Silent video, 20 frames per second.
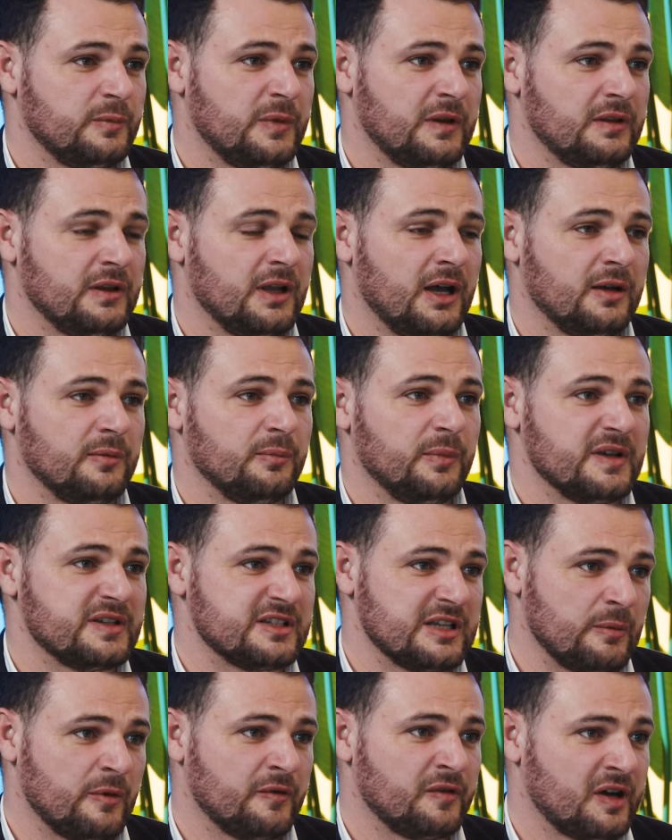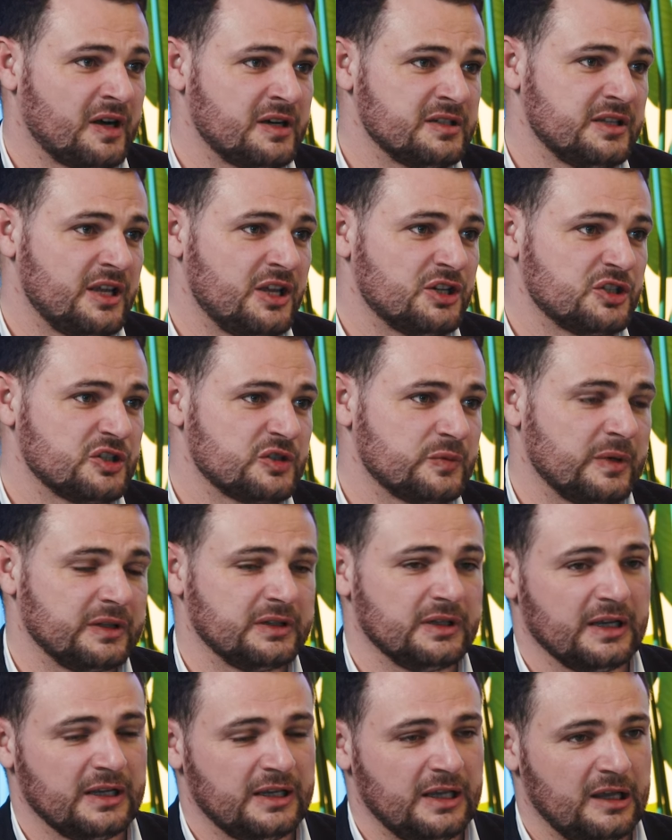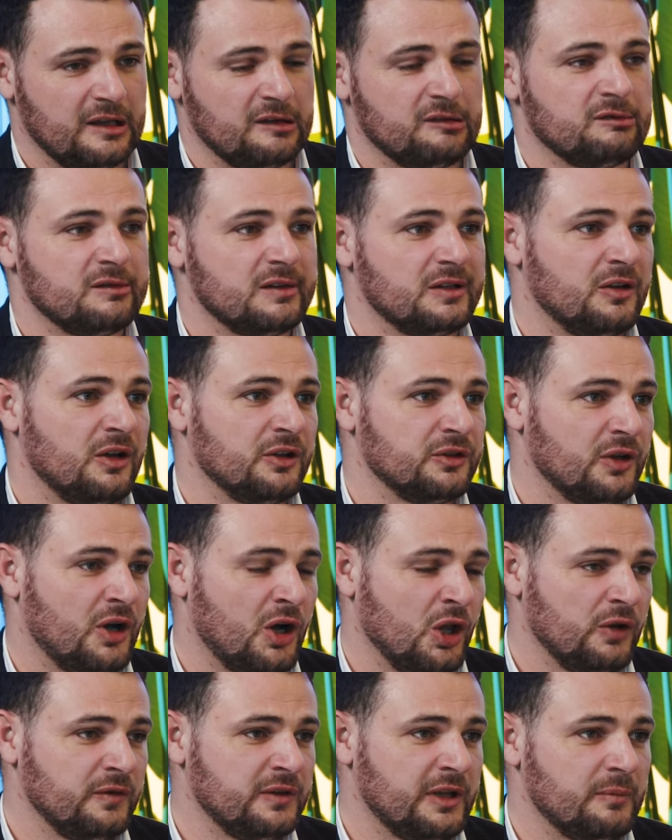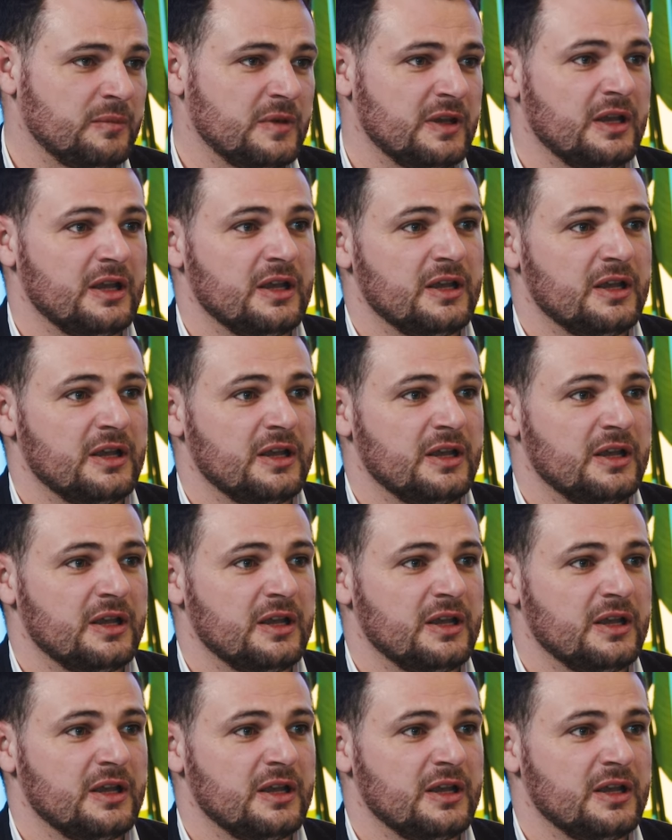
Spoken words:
been done by some organizations, but again, not all of them.